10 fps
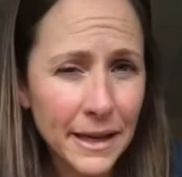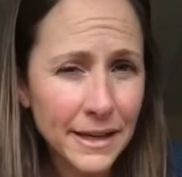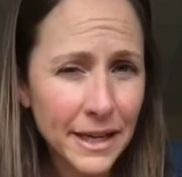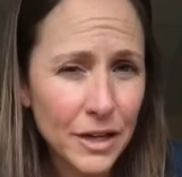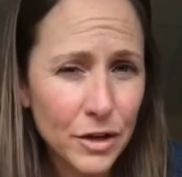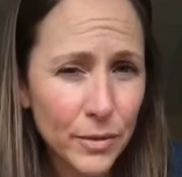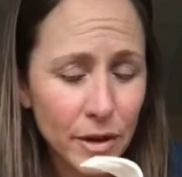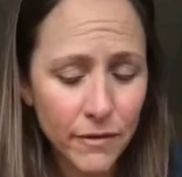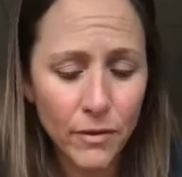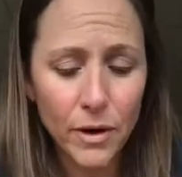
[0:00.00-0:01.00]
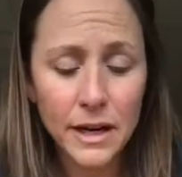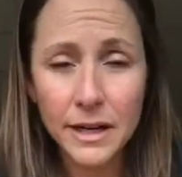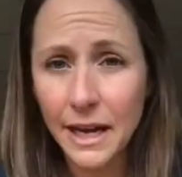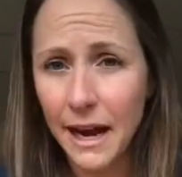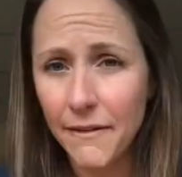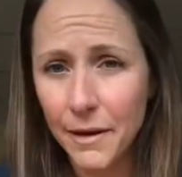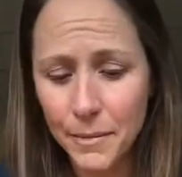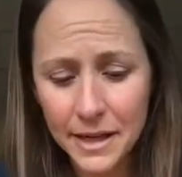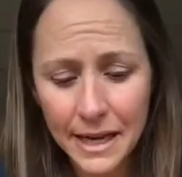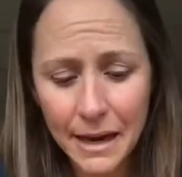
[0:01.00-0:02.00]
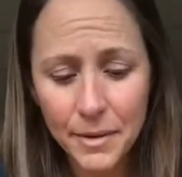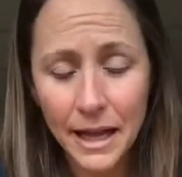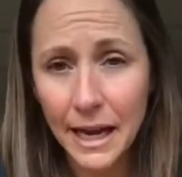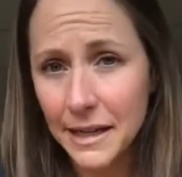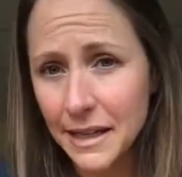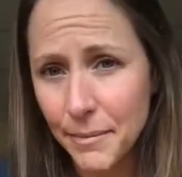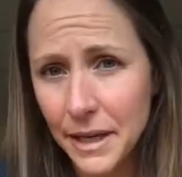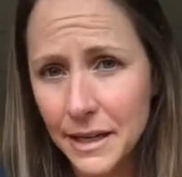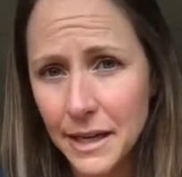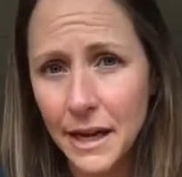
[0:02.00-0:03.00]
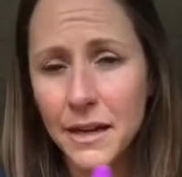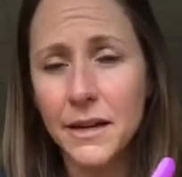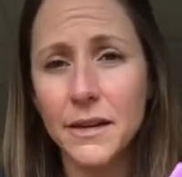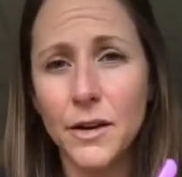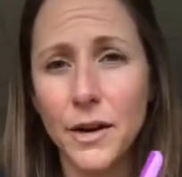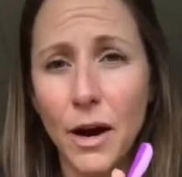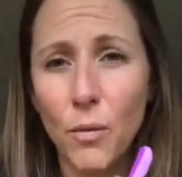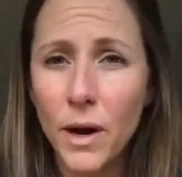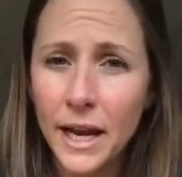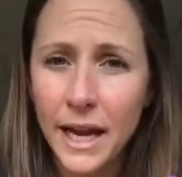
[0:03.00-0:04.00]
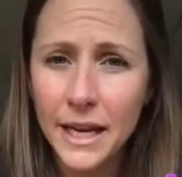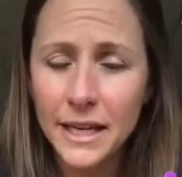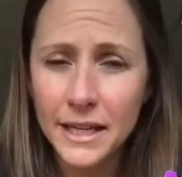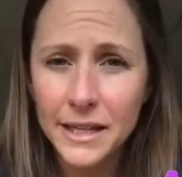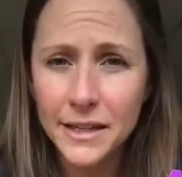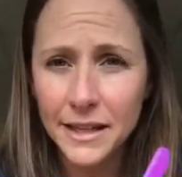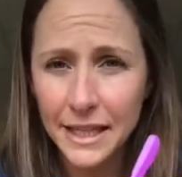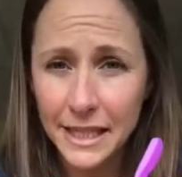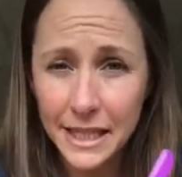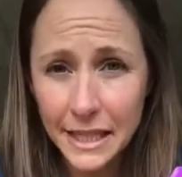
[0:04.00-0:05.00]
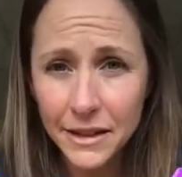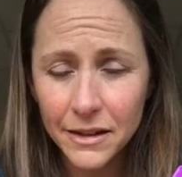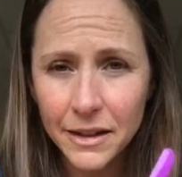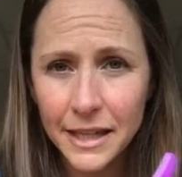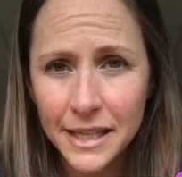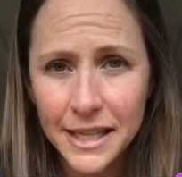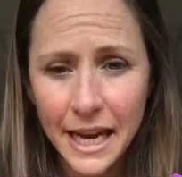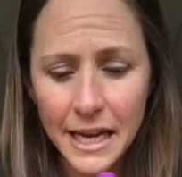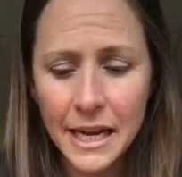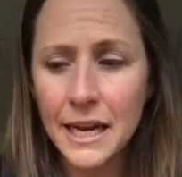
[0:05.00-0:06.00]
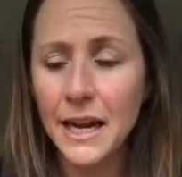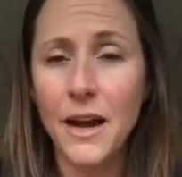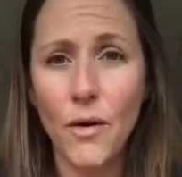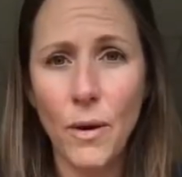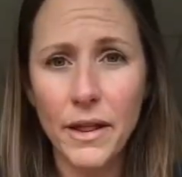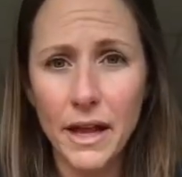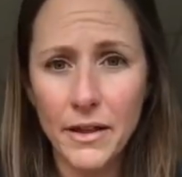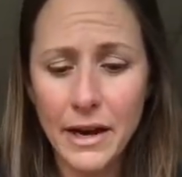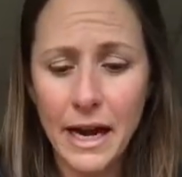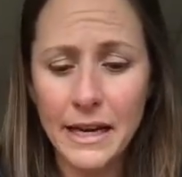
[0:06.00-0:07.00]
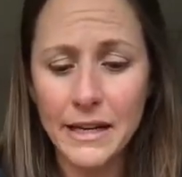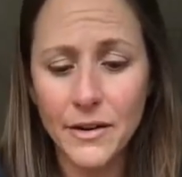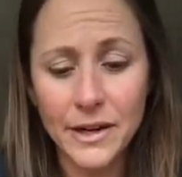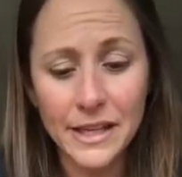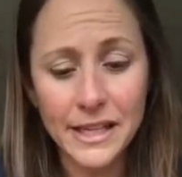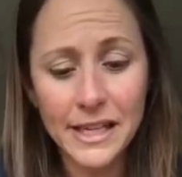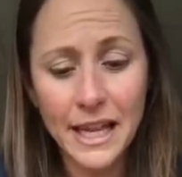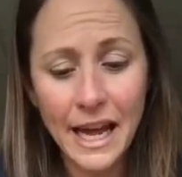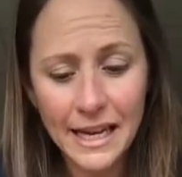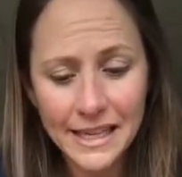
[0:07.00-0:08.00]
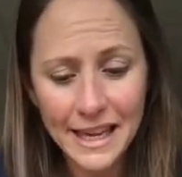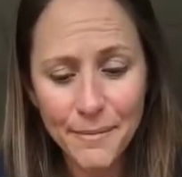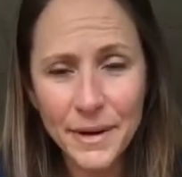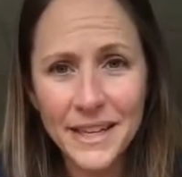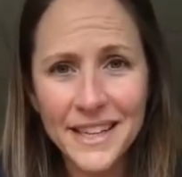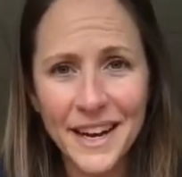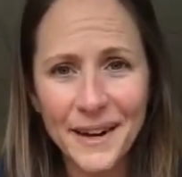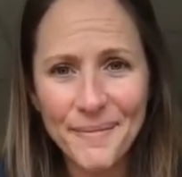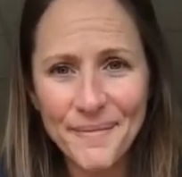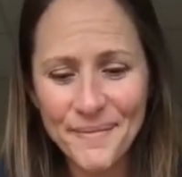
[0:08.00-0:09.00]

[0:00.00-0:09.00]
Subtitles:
best thing to do with the fork is to have them stabilize the pizza. So now one hand is still and steady, while the other hand is going to slice that pizza up.